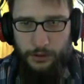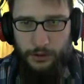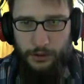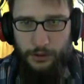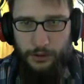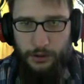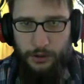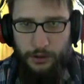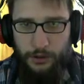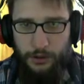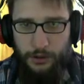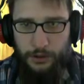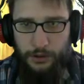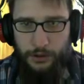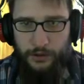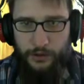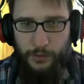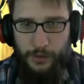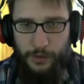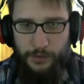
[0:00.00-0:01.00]
Killed
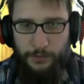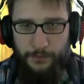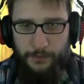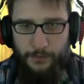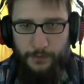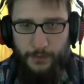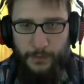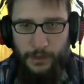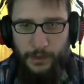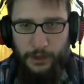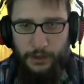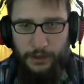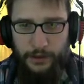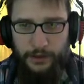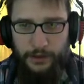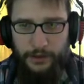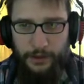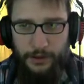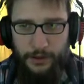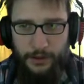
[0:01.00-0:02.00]
another one. Yeah,
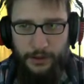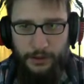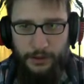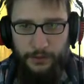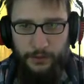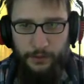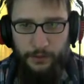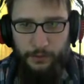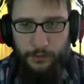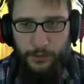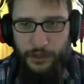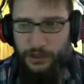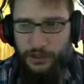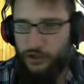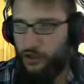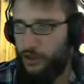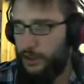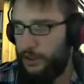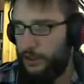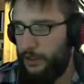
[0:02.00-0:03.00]
there isn't much
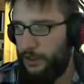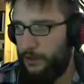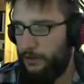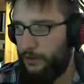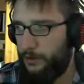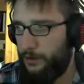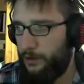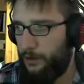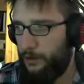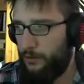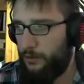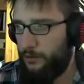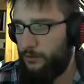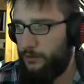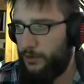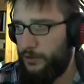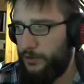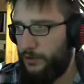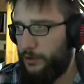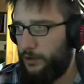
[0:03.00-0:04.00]
light in here,
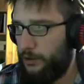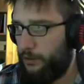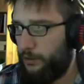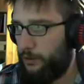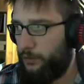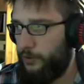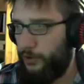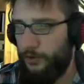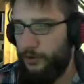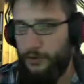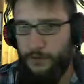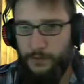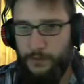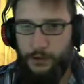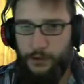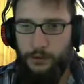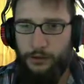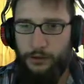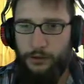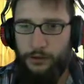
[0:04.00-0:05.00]
but I hope you can
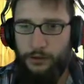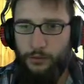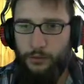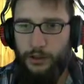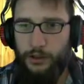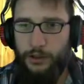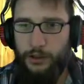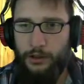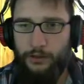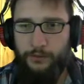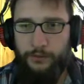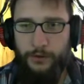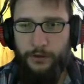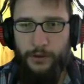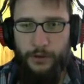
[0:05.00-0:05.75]
see well enough.